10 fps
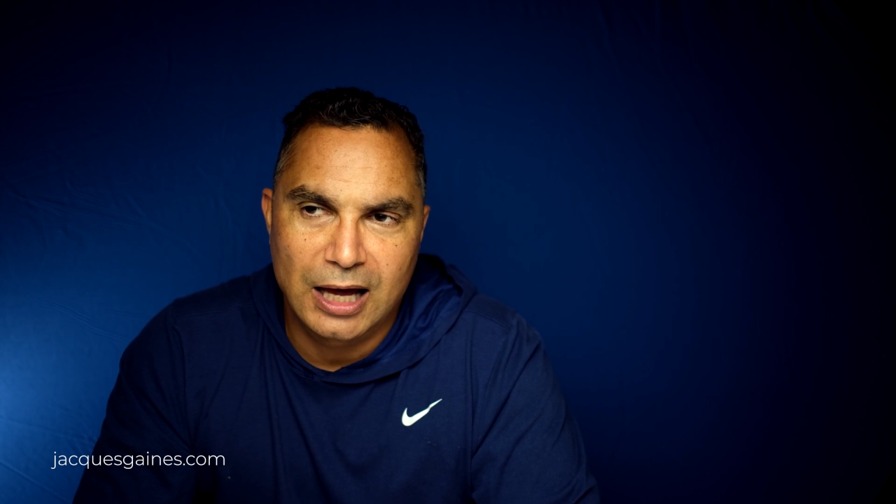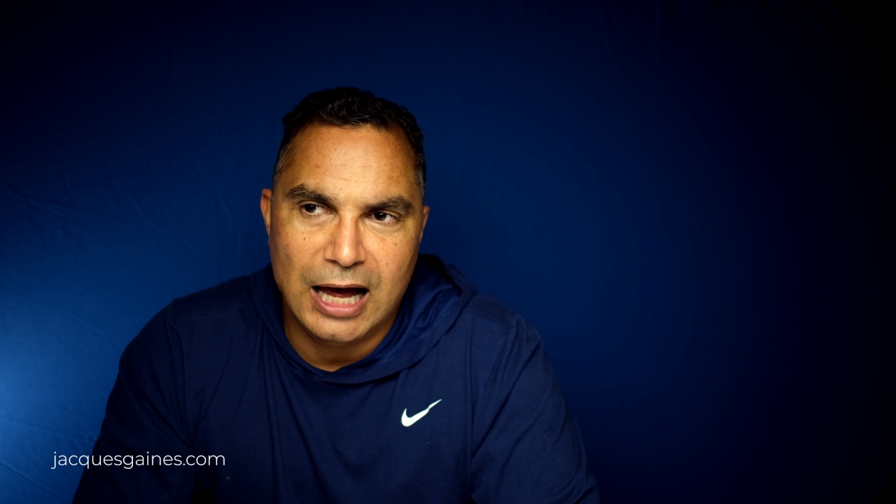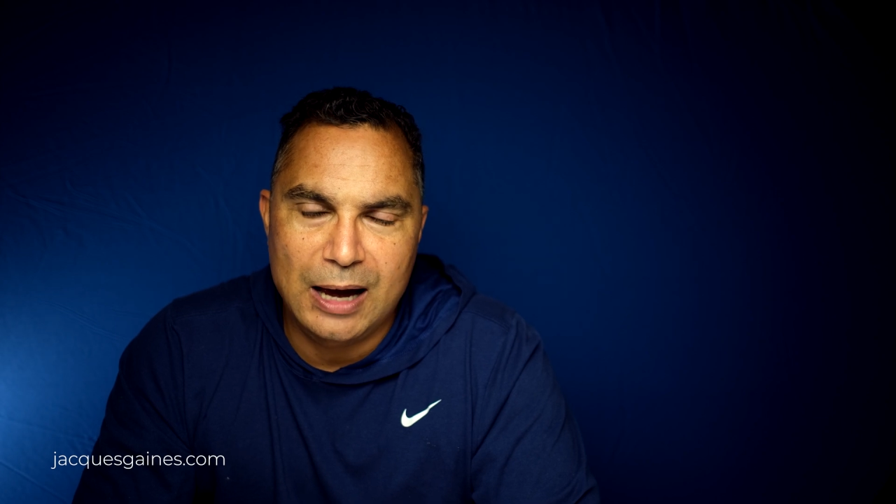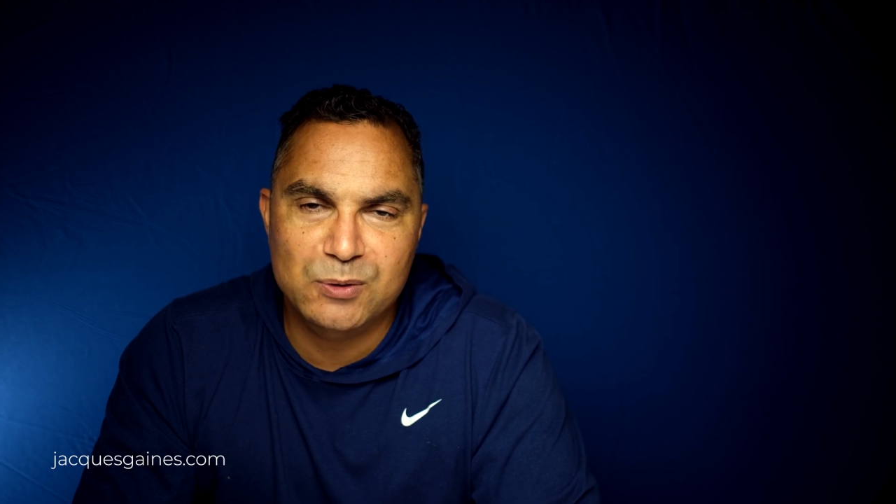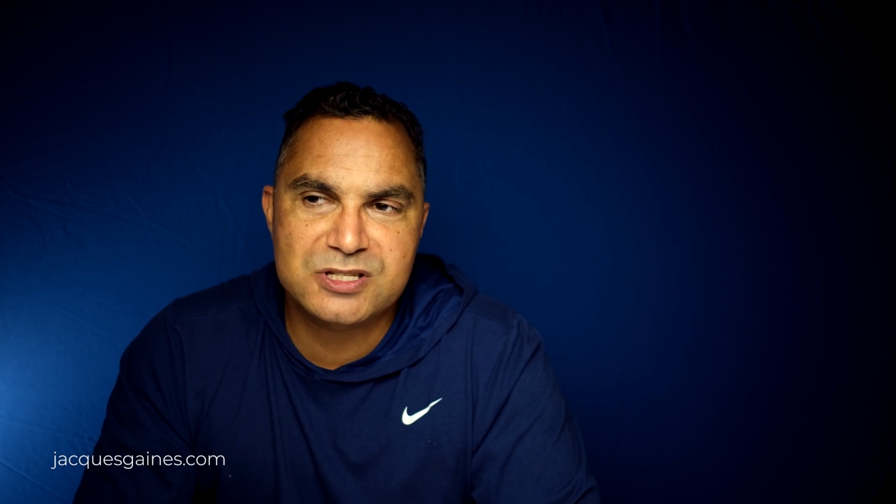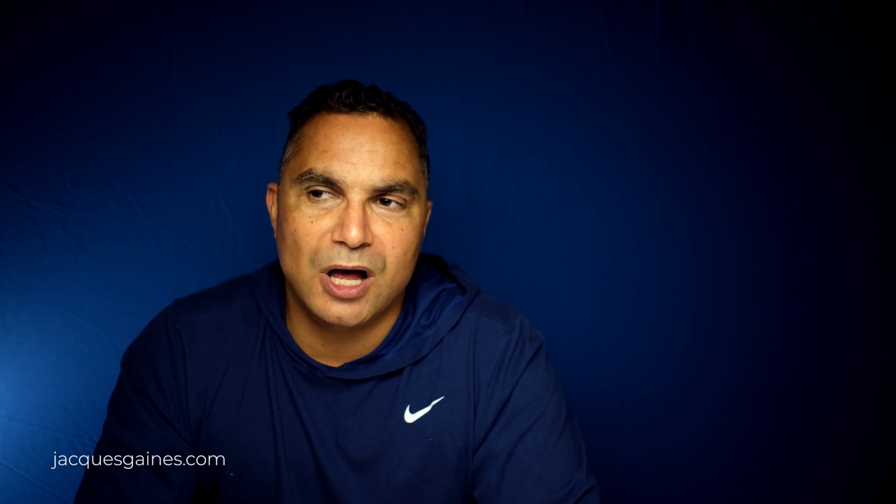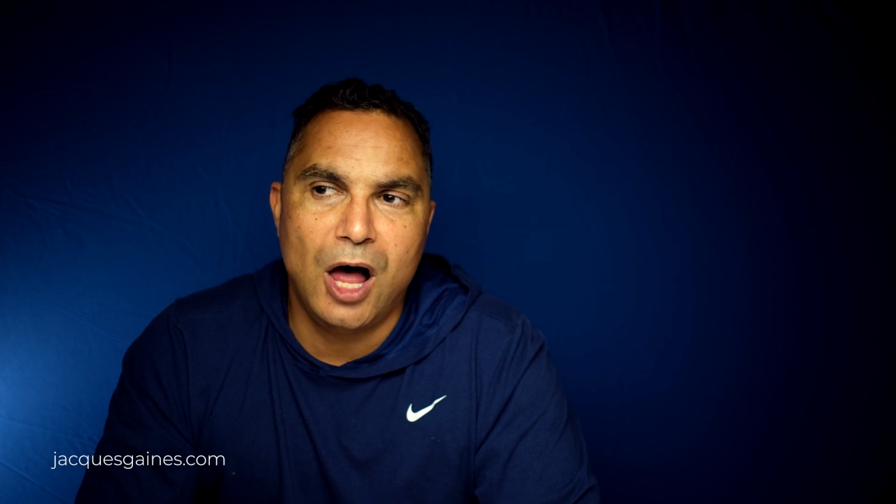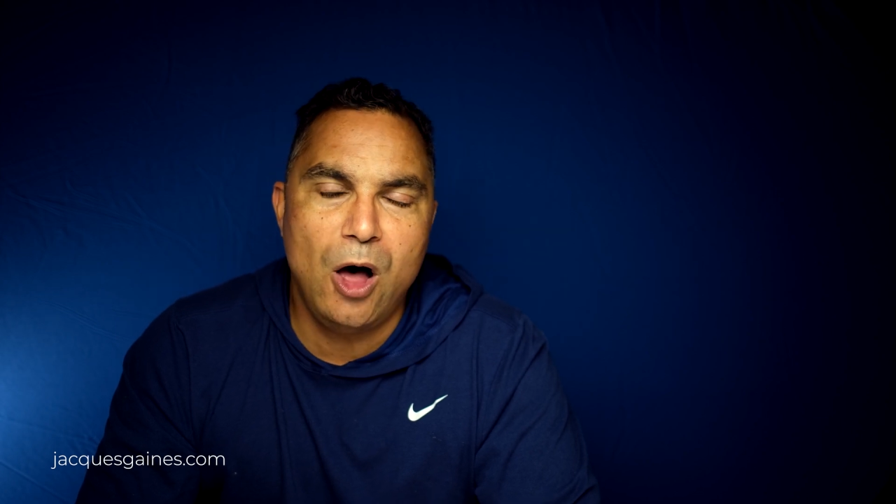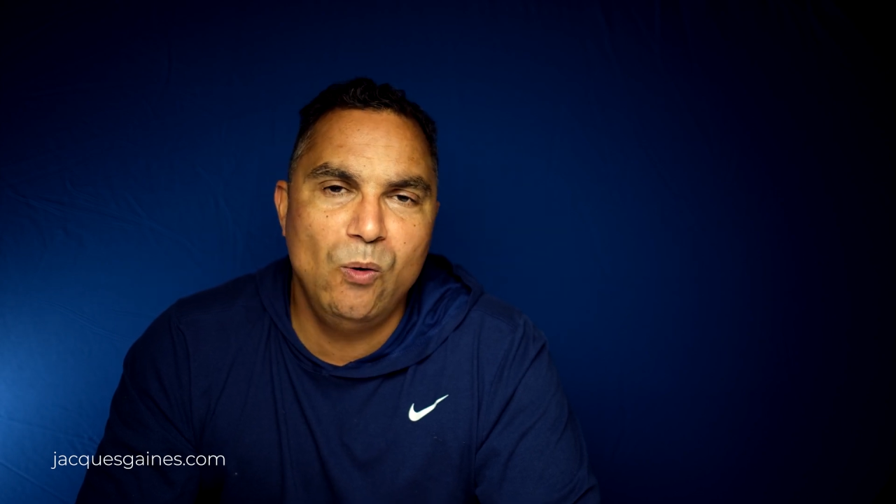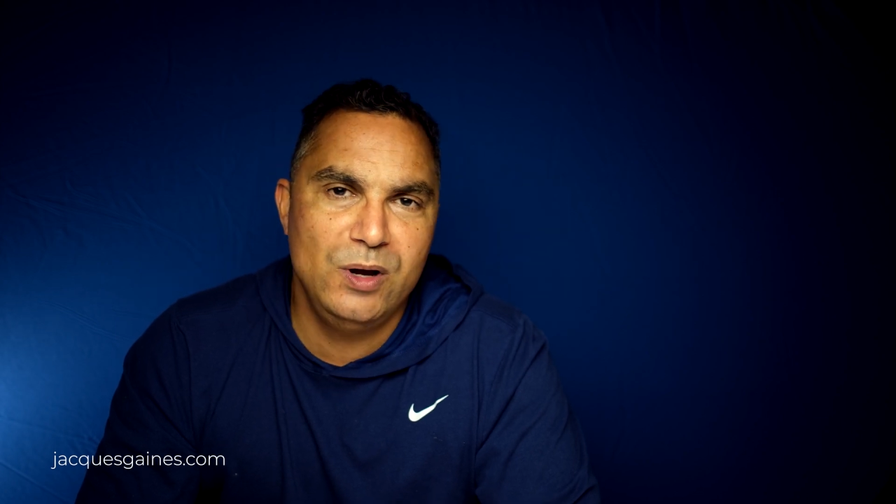I was
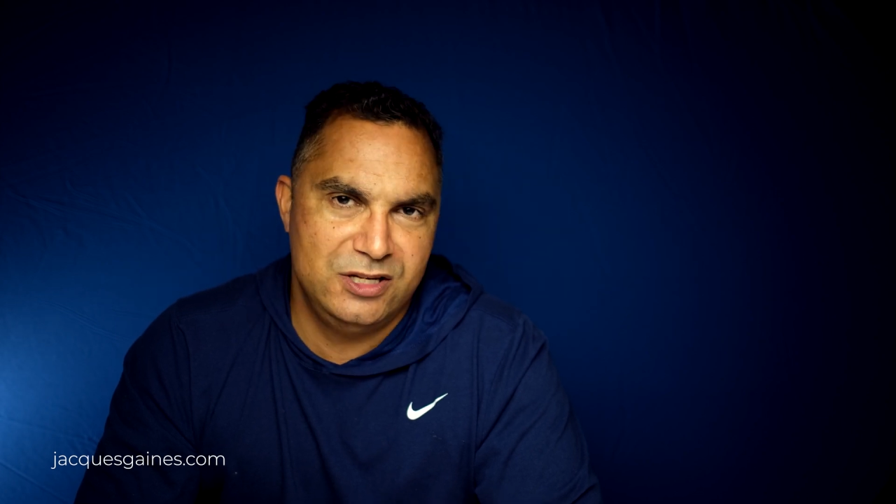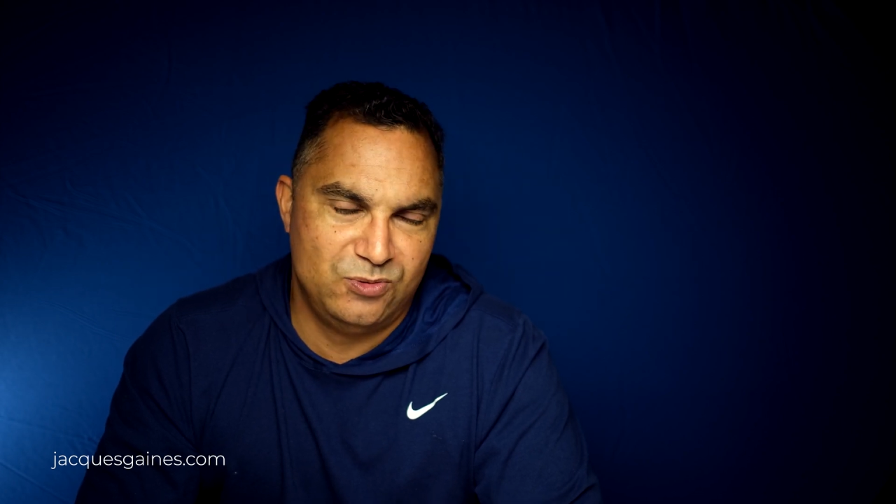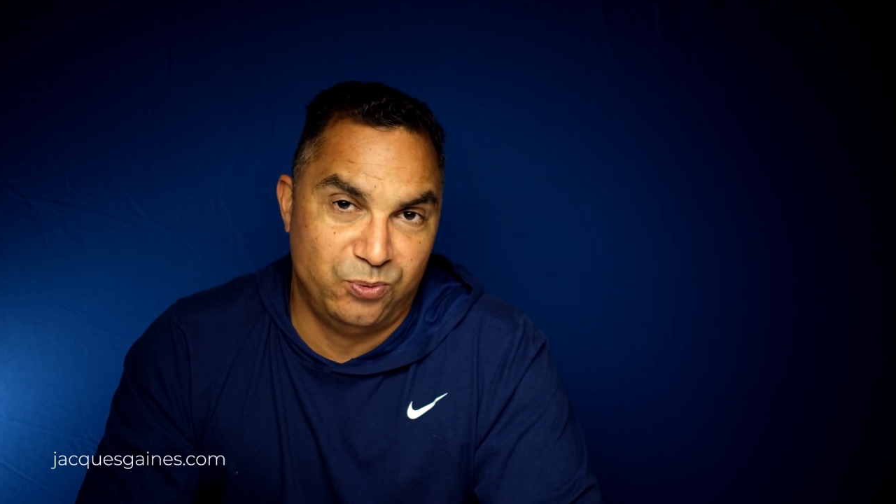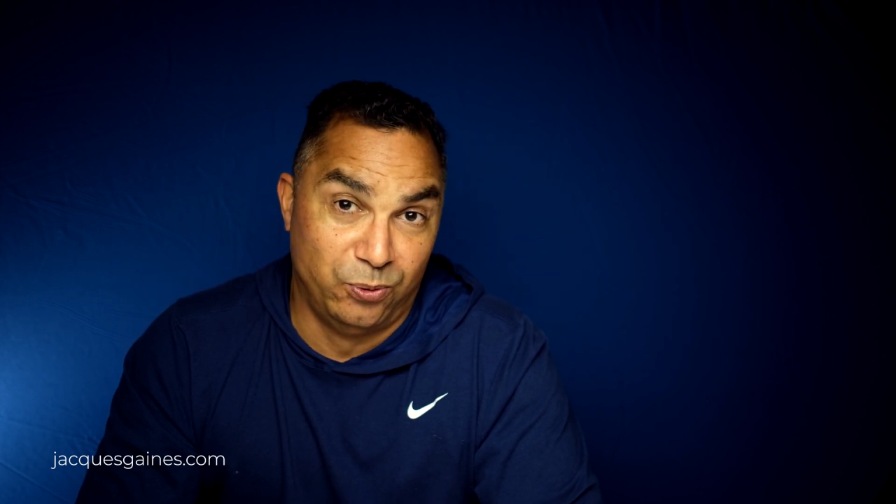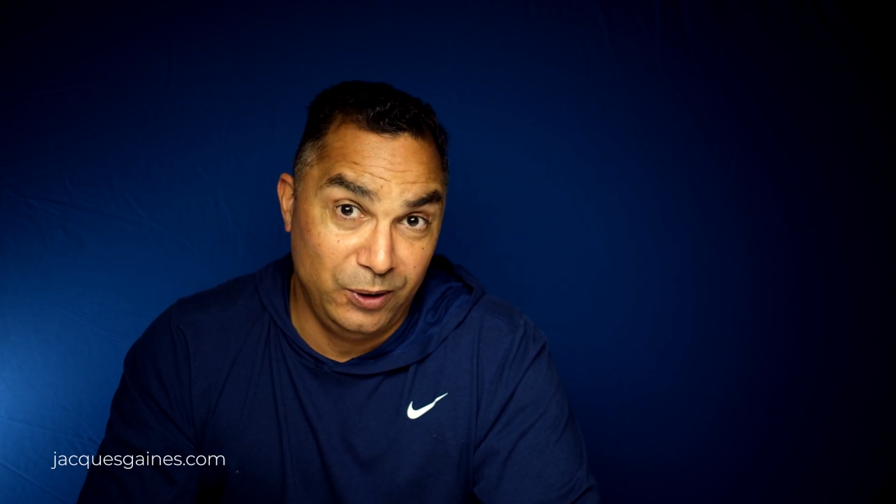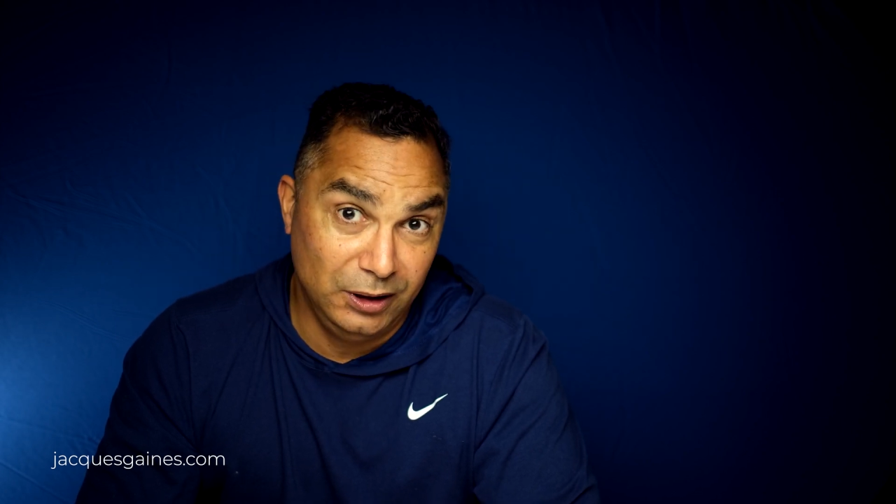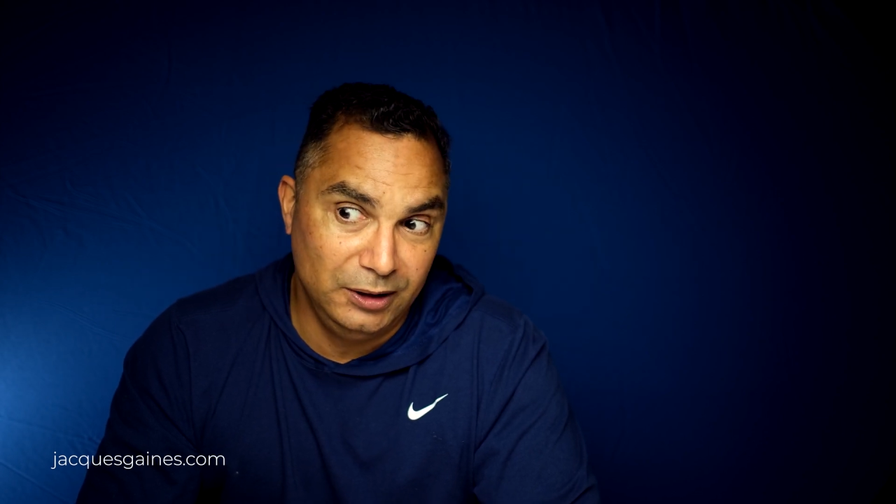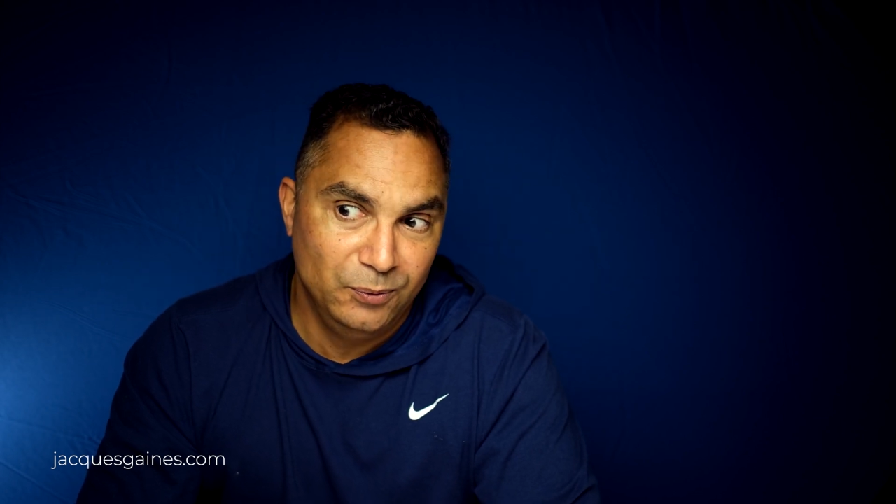always really,